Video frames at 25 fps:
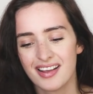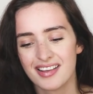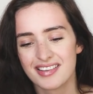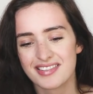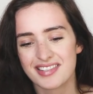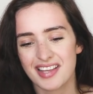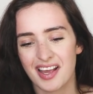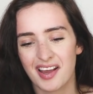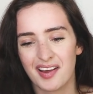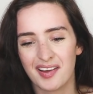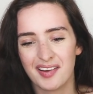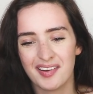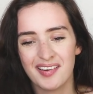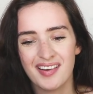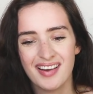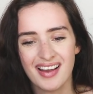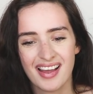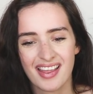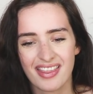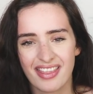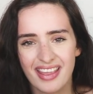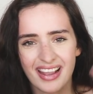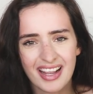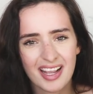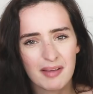So
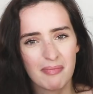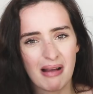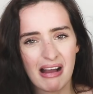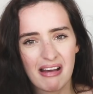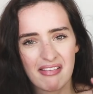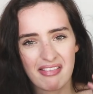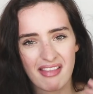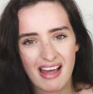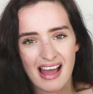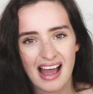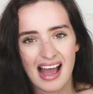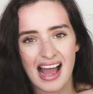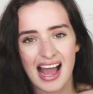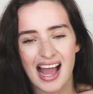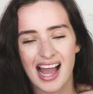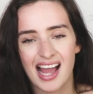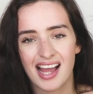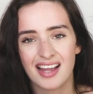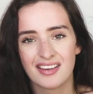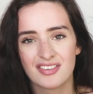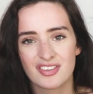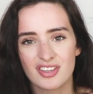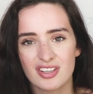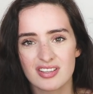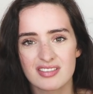think about that
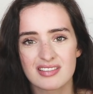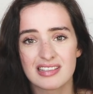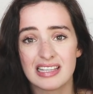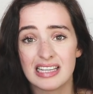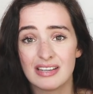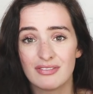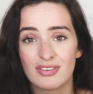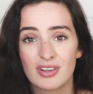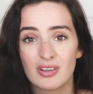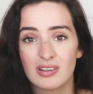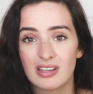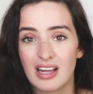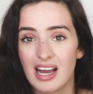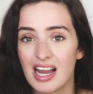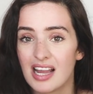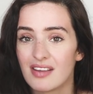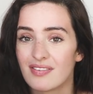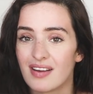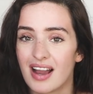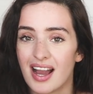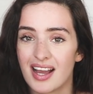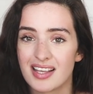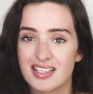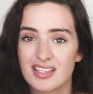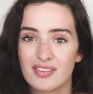and just live your
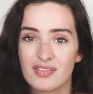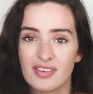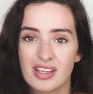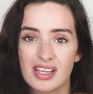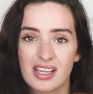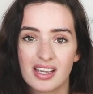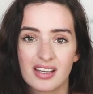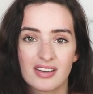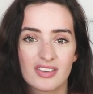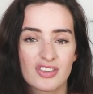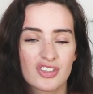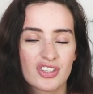life as a vegan.